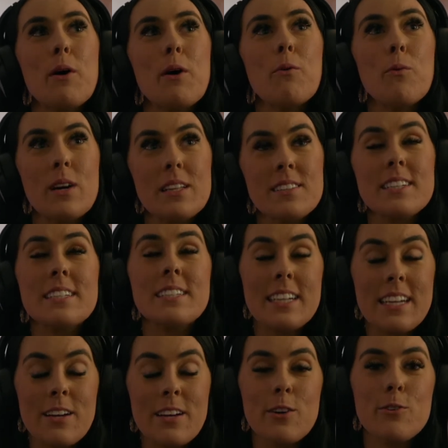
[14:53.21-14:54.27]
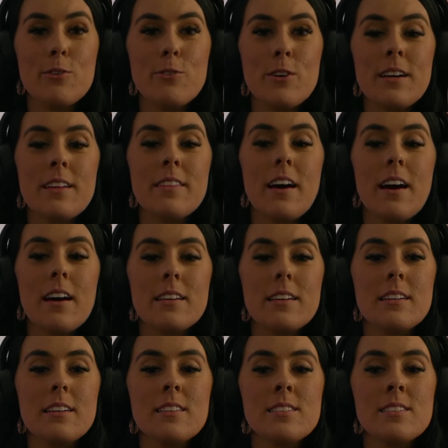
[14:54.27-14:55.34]
But once I did get over it, that
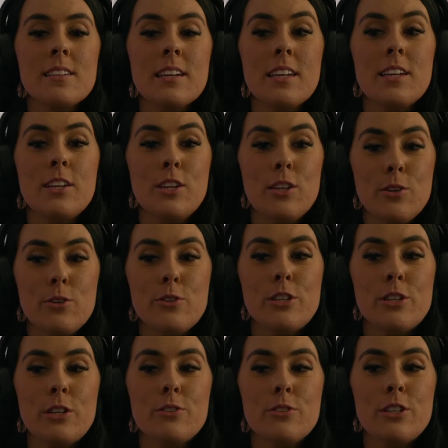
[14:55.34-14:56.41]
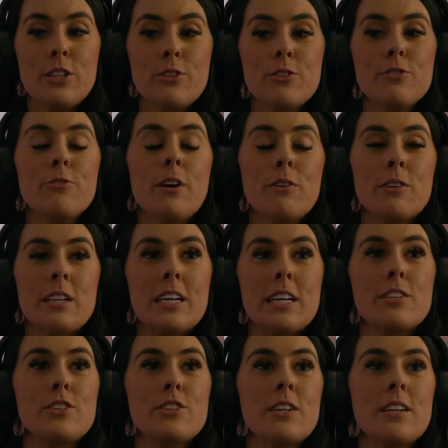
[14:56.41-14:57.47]
is a huge, huge, huge
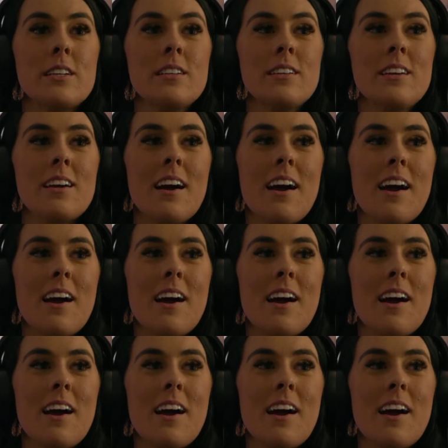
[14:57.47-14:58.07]
foundation.